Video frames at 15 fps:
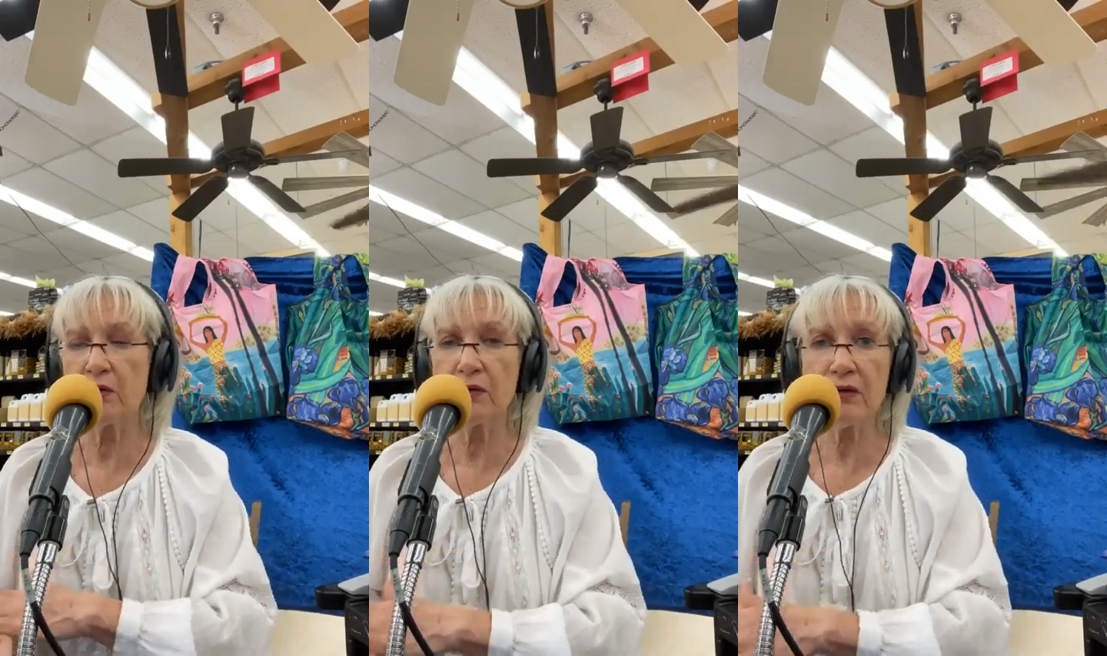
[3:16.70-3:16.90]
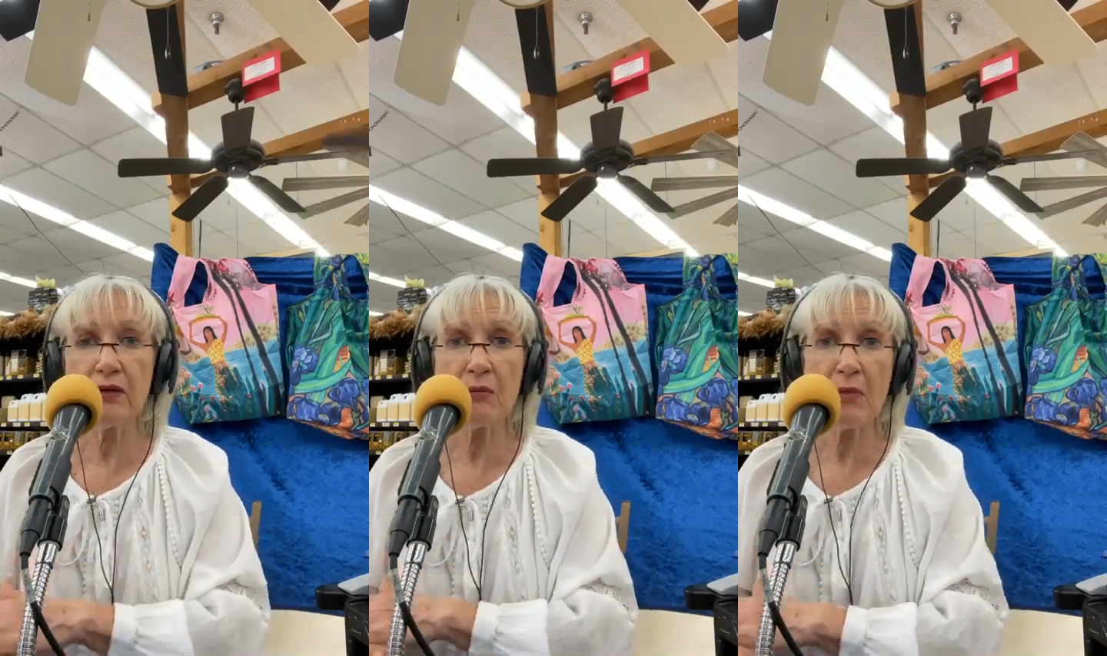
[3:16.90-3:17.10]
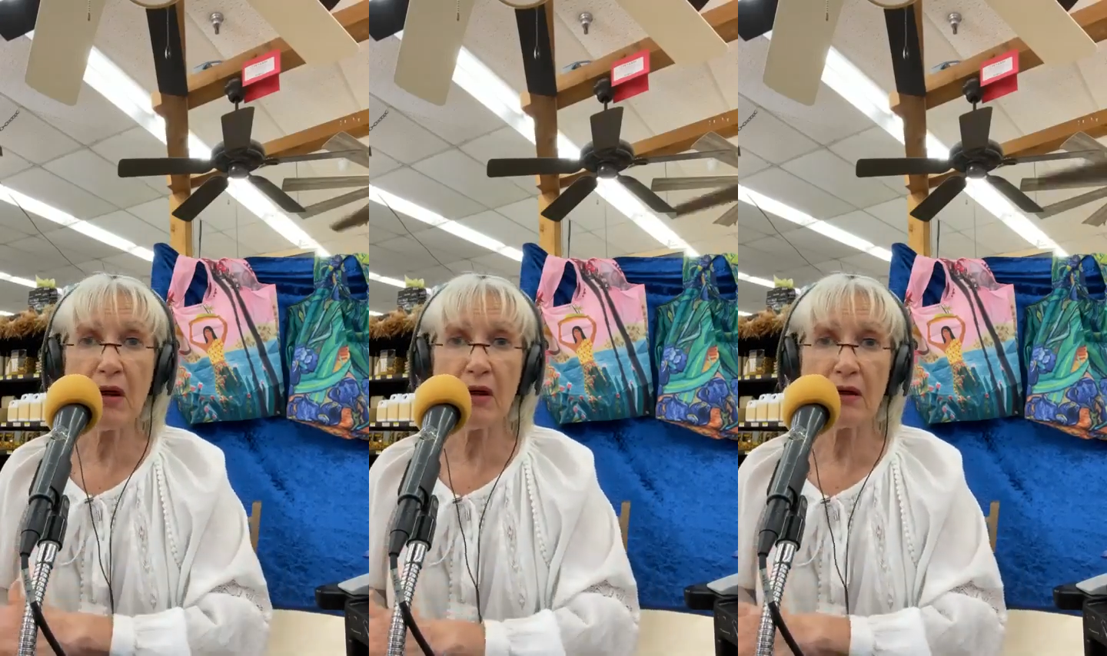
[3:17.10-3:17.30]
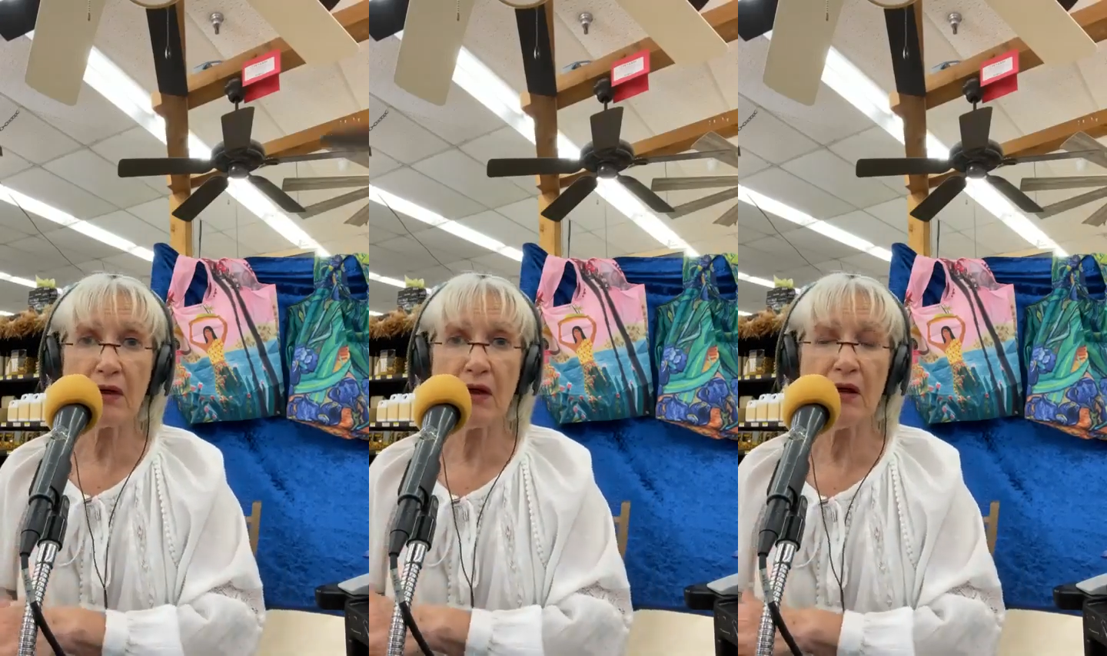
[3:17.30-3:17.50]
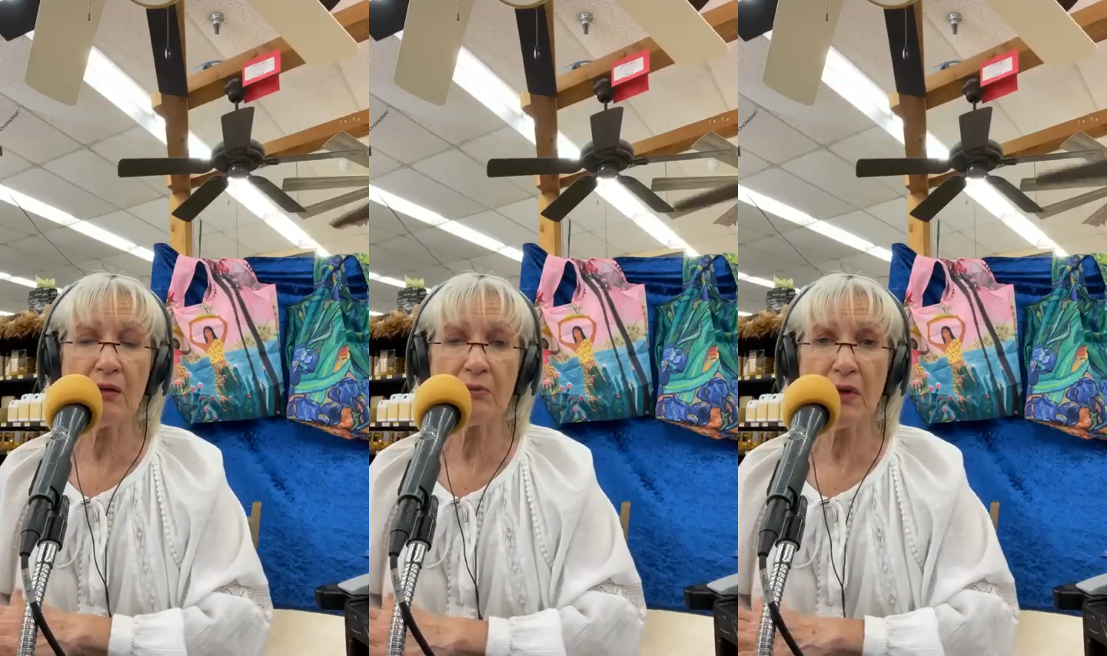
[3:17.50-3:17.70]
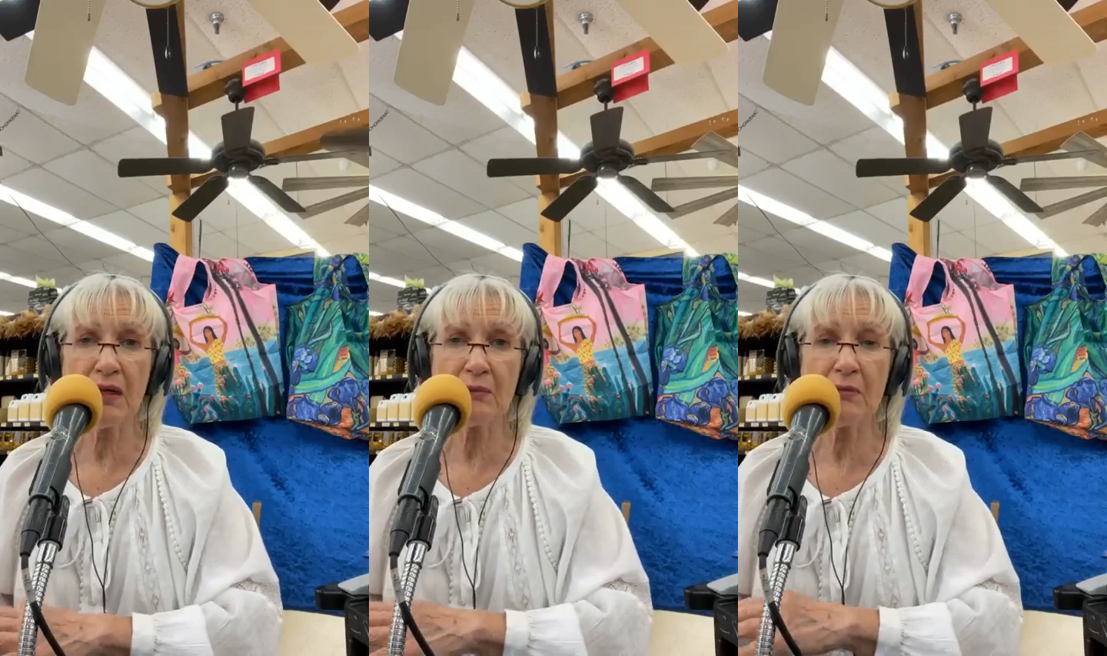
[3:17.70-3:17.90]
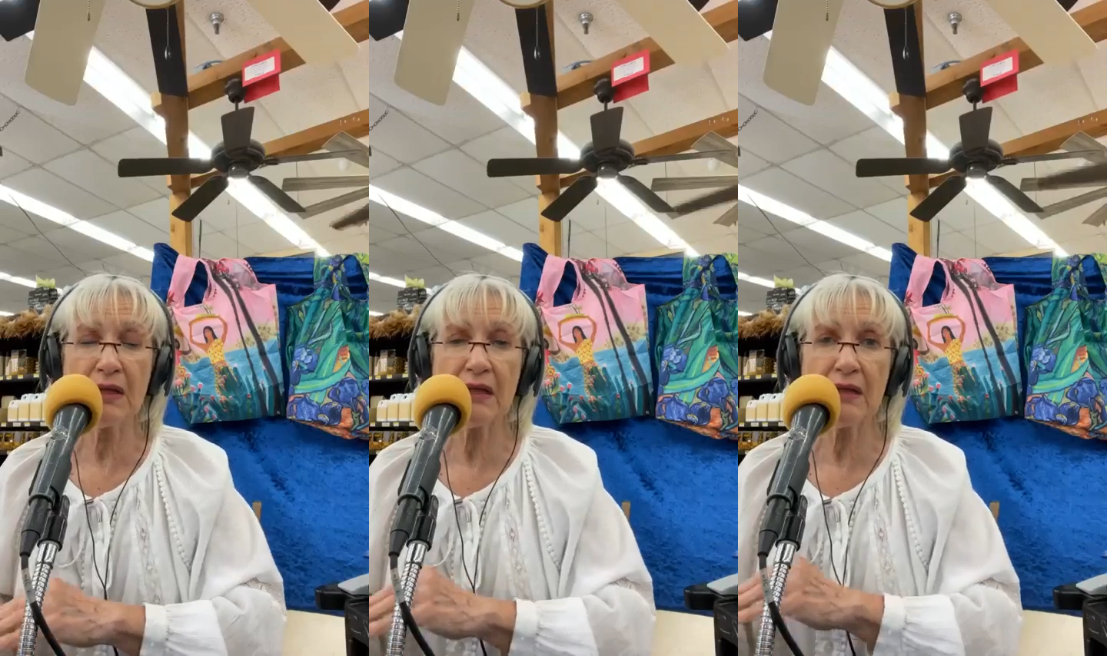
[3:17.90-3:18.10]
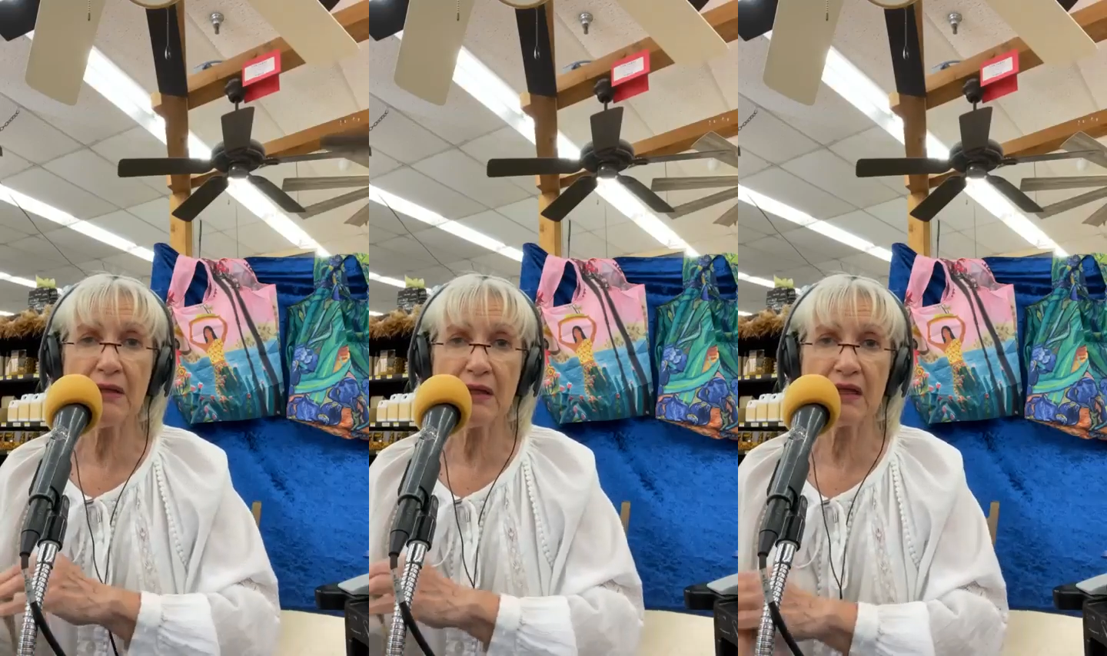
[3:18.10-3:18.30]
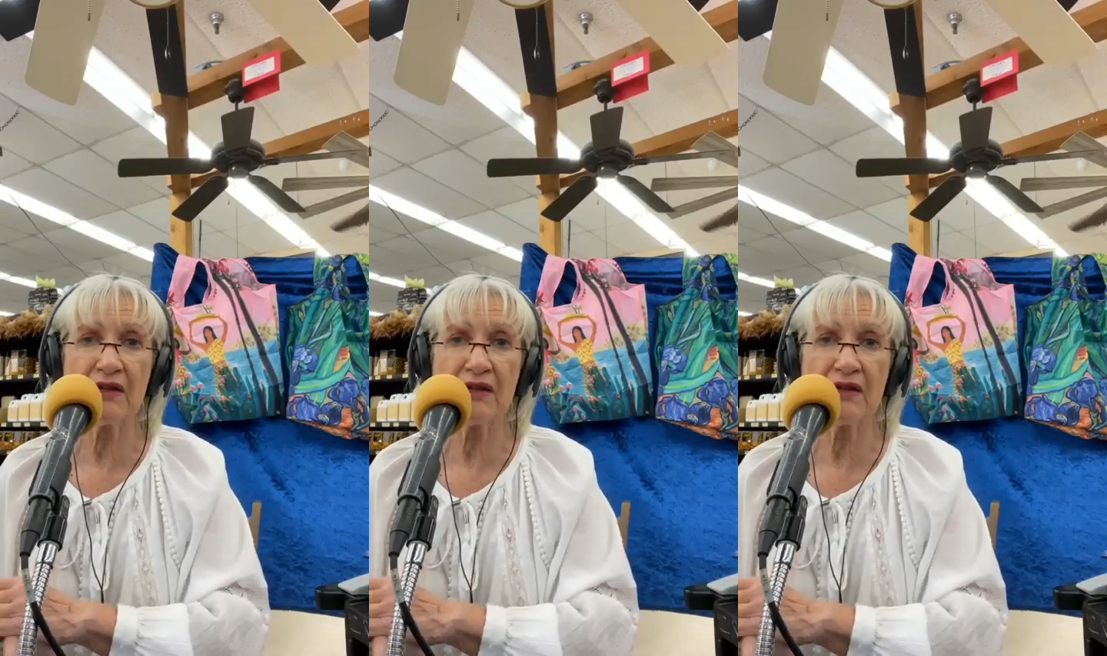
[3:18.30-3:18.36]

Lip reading: grill mark on my meat,